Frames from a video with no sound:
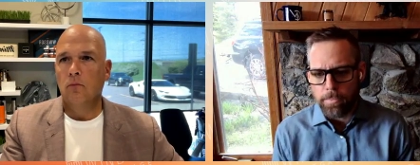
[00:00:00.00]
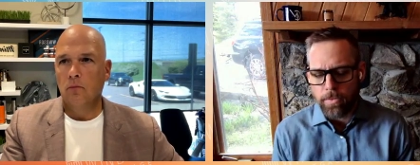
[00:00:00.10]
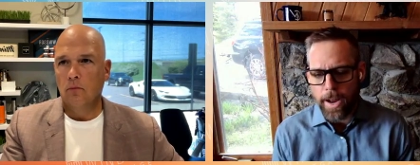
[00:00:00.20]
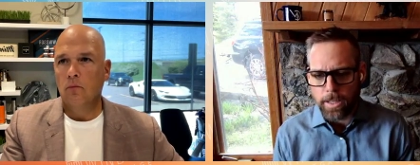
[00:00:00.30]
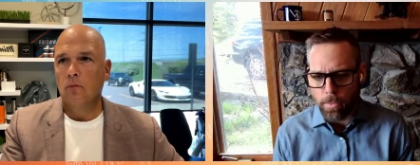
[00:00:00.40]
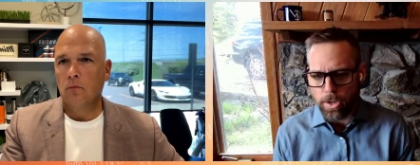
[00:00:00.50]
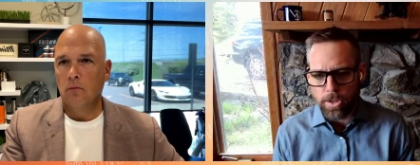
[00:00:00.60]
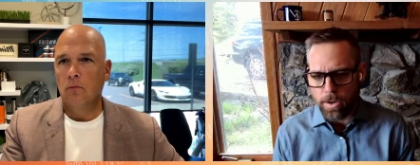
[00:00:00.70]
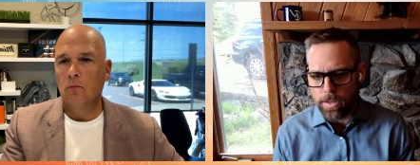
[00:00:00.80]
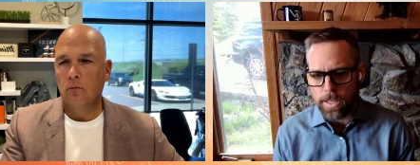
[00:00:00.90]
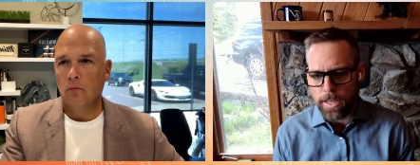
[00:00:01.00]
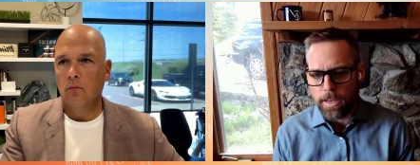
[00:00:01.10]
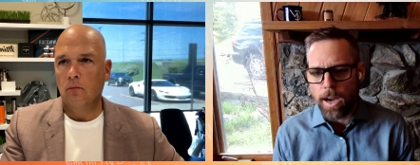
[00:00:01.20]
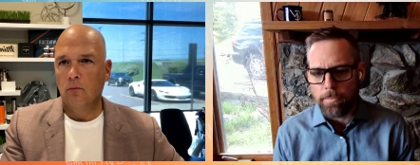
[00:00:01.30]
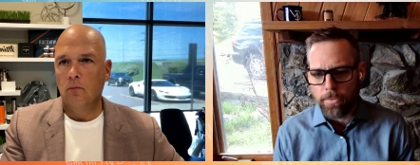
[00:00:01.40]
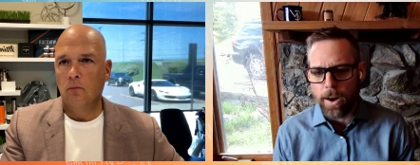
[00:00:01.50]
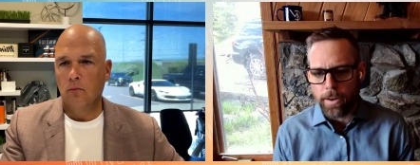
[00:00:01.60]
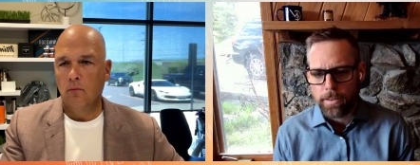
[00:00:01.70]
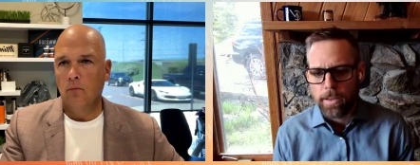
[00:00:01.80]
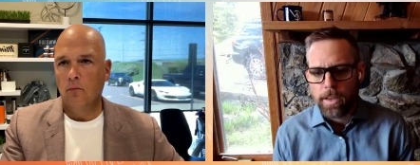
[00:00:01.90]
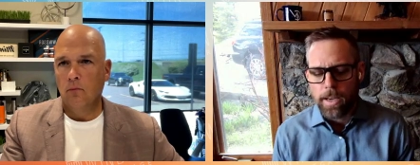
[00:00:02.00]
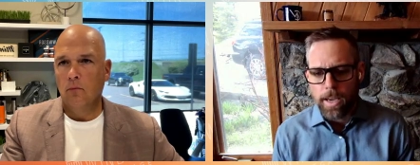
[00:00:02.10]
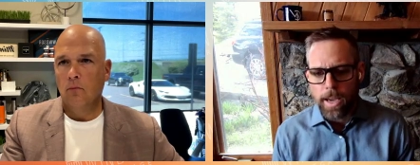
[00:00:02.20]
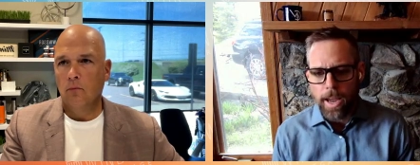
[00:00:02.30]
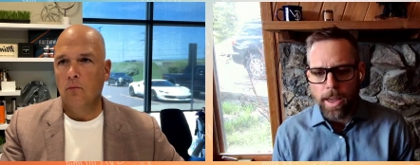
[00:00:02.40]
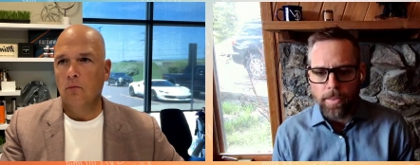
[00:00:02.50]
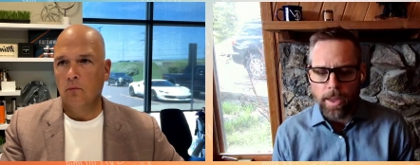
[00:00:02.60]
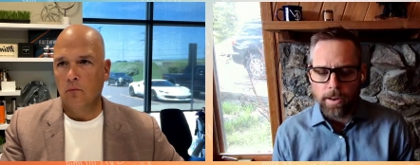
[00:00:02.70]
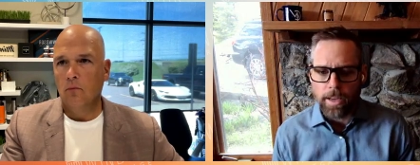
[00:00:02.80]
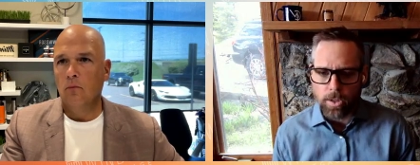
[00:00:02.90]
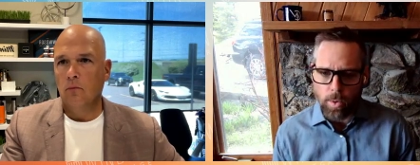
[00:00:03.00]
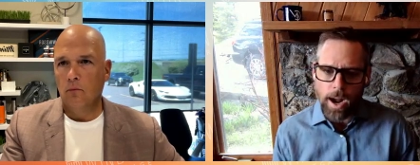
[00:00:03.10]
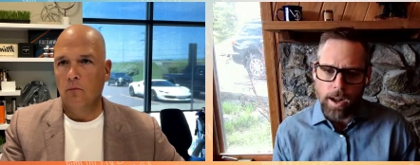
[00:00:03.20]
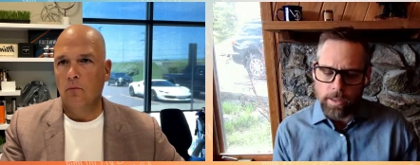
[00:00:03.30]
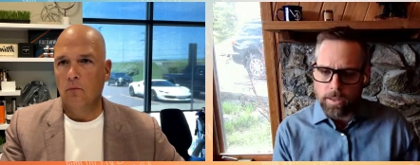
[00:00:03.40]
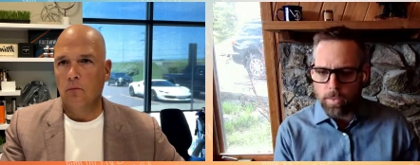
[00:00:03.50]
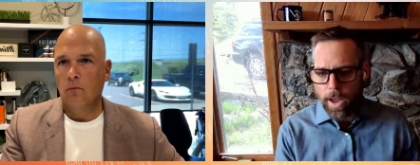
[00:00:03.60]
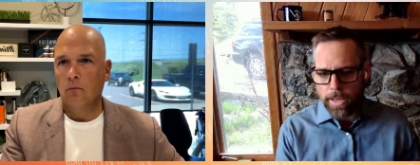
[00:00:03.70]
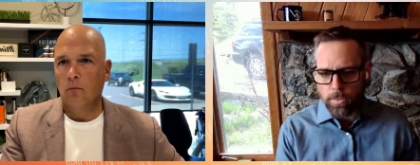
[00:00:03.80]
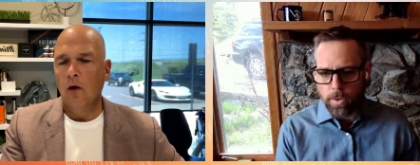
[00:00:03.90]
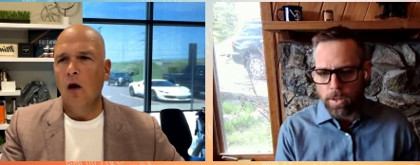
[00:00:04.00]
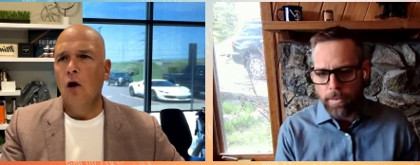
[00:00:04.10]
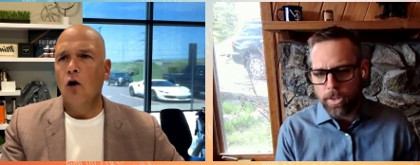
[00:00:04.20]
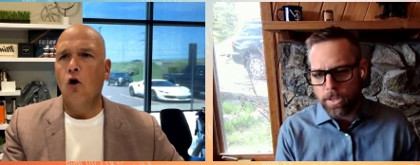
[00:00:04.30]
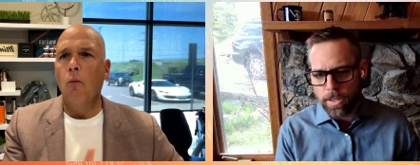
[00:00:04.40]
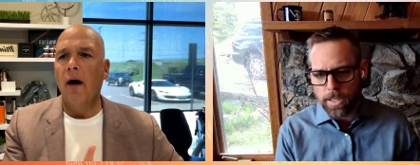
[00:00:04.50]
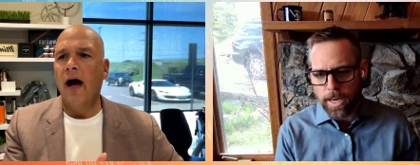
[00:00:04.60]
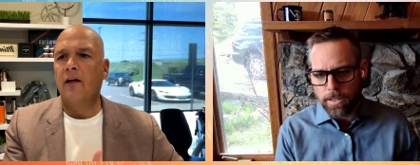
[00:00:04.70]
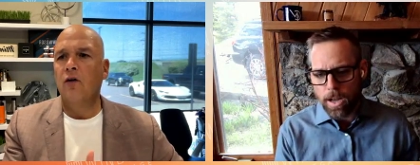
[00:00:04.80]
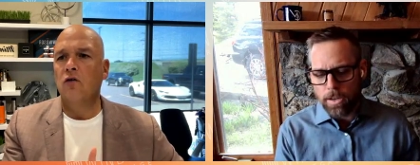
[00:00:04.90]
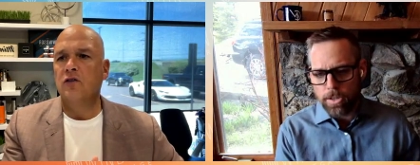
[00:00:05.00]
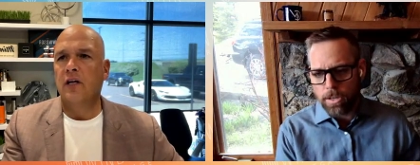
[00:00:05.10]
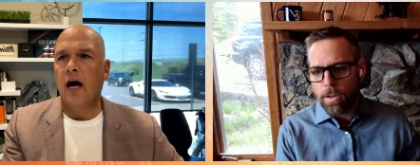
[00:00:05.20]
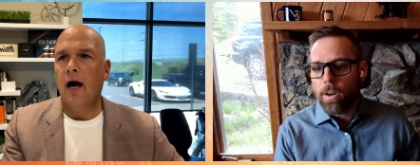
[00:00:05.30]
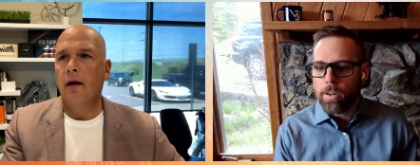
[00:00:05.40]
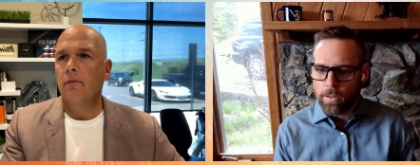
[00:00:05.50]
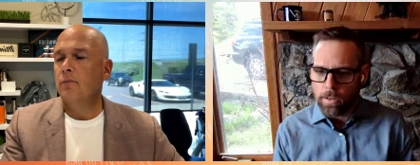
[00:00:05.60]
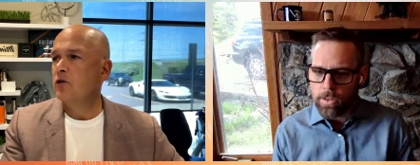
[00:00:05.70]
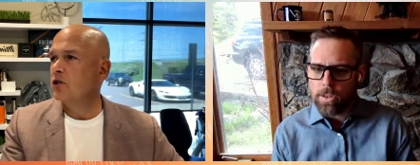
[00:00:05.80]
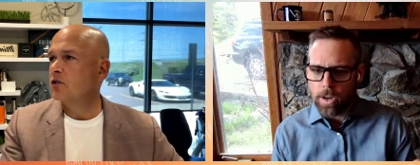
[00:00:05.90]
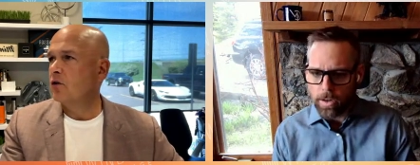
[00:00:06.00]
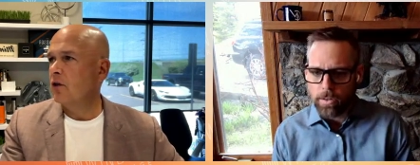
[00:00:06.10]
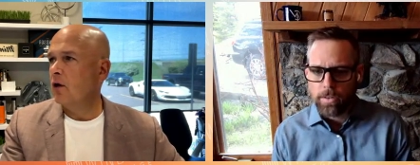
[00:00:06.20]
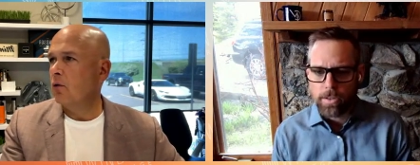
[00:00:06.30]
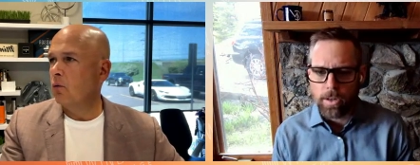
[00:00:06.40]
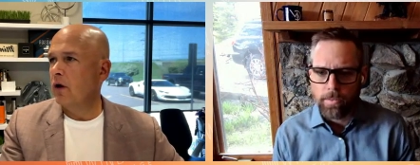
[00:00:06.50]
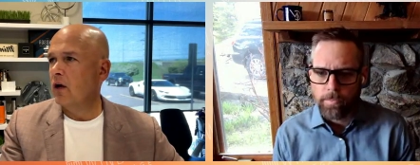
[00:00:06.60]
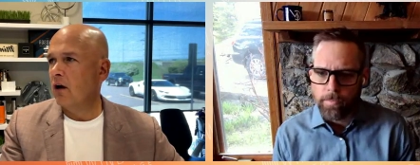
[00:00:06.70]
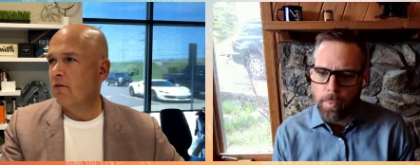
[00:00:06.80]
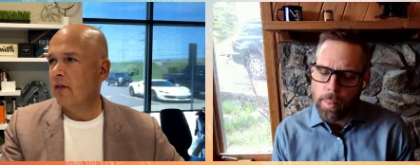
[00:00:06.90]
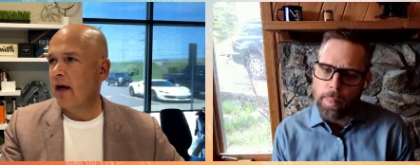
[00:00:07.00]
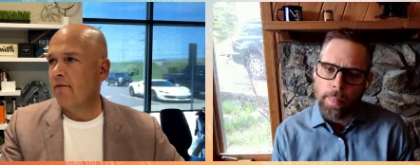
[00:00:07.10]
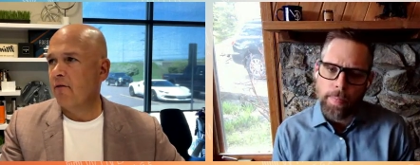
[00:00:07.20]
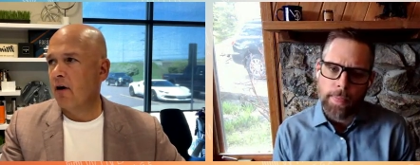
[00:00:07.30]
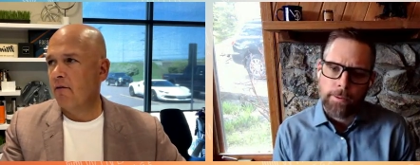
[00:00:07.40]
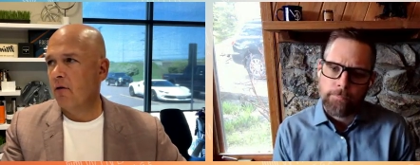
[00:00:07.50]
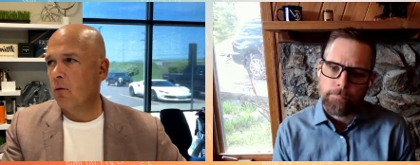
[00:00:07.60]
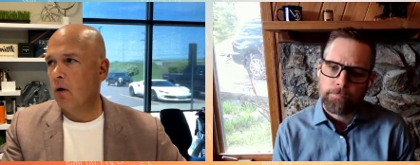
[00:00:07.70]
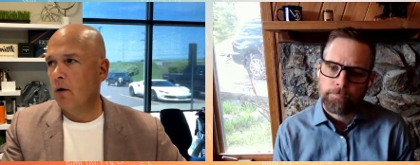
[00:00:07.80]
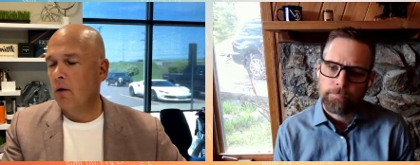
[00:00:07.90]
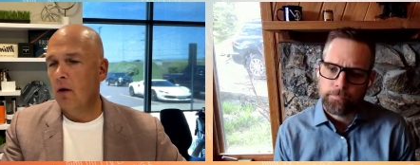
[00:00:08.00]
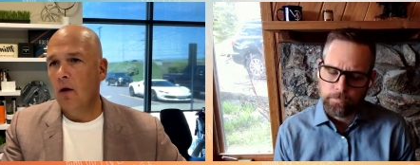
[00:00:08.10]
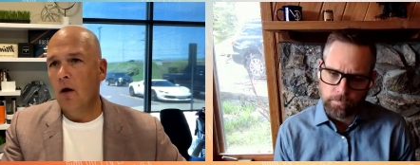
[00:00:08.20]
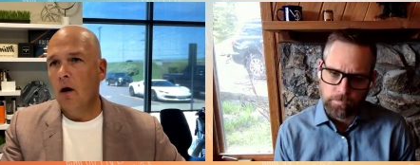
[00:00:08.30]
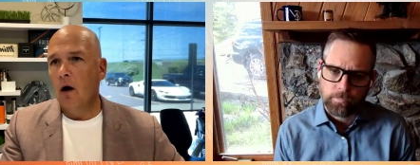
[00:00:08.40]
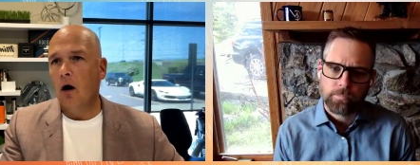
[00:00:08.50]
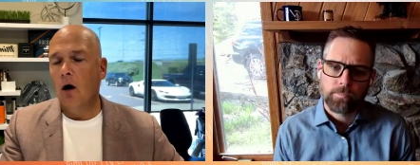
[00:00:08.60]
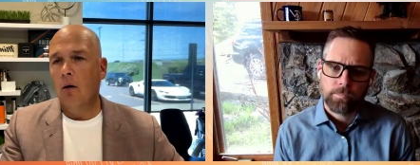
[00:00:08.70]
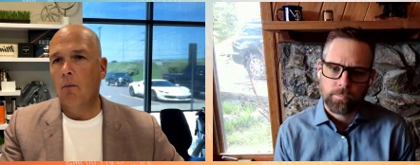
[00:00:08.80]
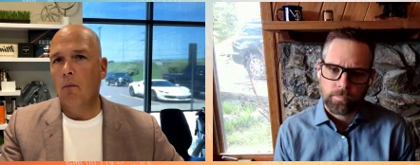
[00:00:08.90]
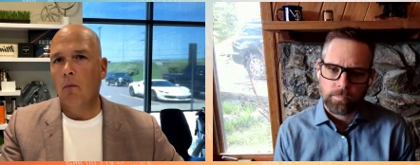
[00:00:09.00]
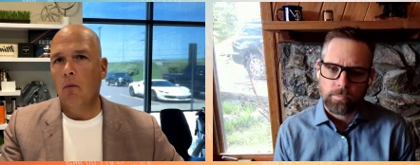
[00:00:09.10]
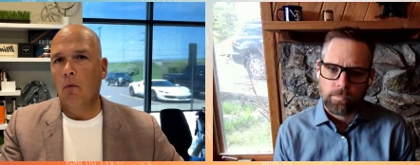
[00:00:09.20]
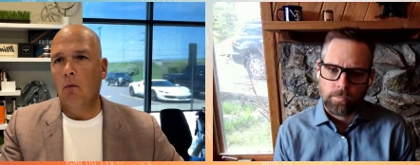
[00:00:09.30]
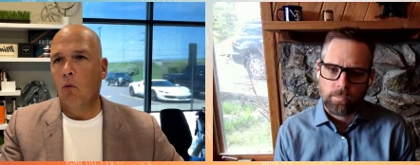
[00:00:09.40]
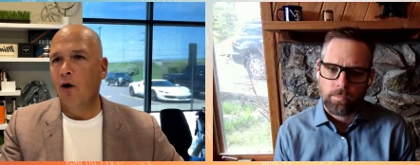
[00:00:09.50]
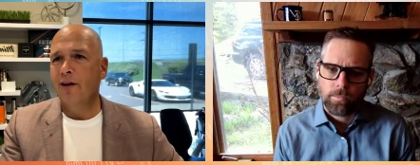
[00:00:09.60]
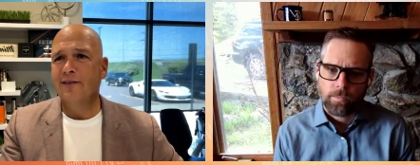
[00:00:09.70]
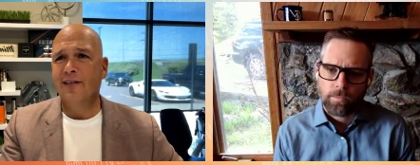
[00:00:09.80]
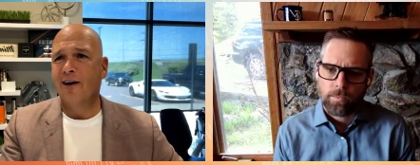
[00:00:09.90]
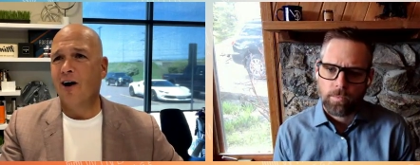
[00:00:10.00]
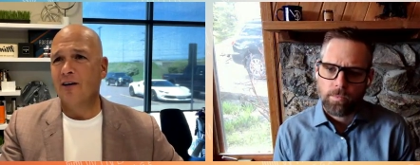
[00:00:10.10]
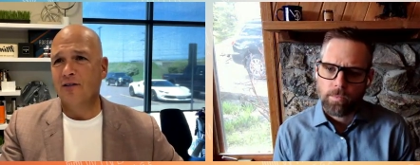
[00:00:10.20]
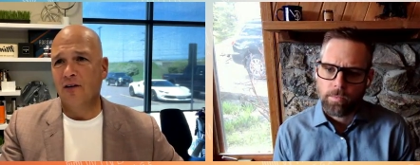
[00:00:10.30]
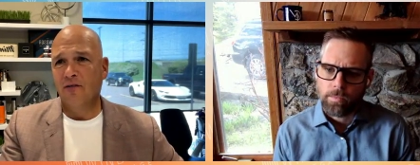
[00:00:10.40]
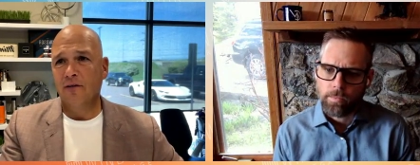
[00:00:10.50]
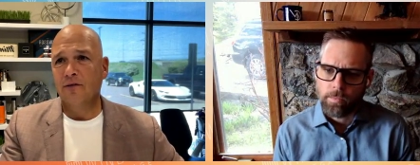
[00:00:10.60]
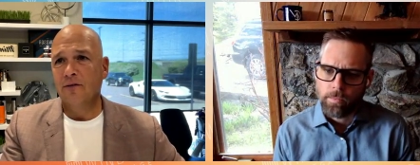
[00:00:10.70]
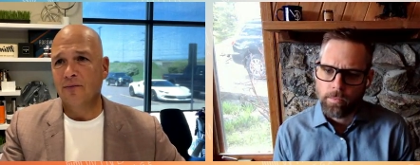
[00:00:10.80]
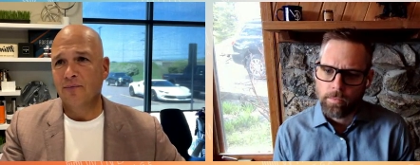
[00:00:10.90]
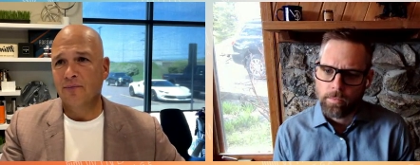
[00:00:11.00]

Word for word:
Speaker 1: and it provides more certainty up front. And then as well as as we're leveraging go back though, Scot,
Speaker 2: just sure, so that sure. we cover that for everyone. Um, what is the cost difference?